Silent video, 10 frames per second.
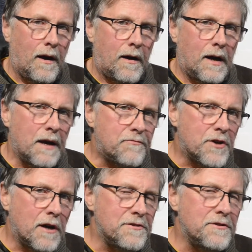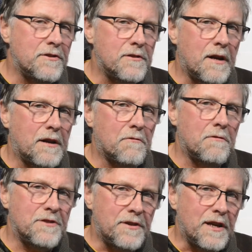I have chosen this letter
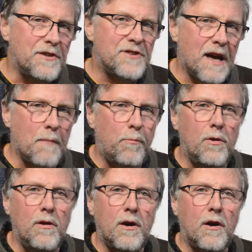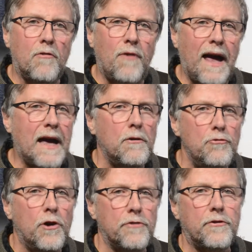as an example of how
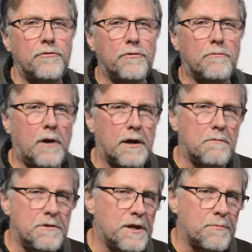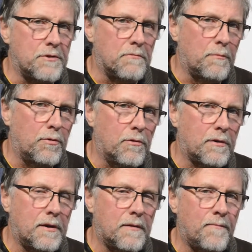not to write a reception report.
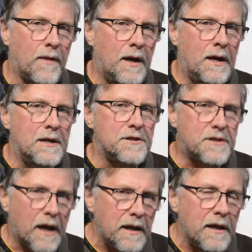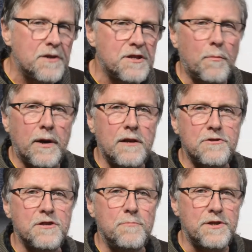Studying someone
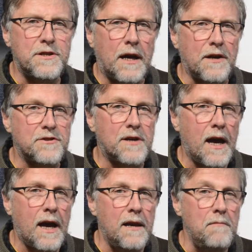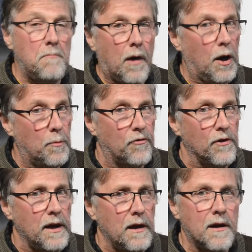else's mistakes can,
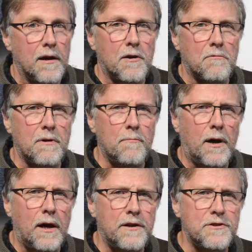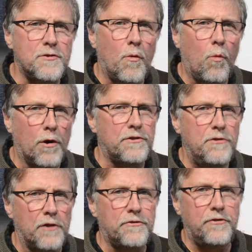hopefully, remind us what
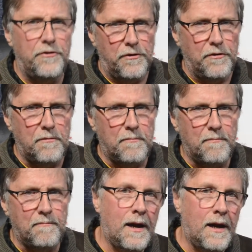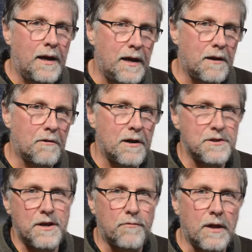not to do. Here are
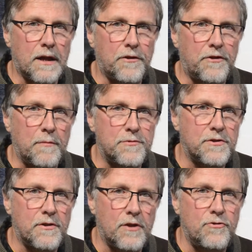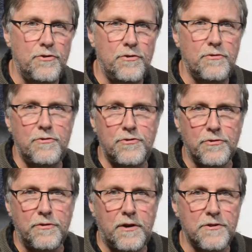several other tips that you
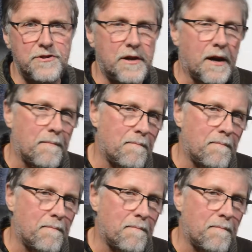should consider.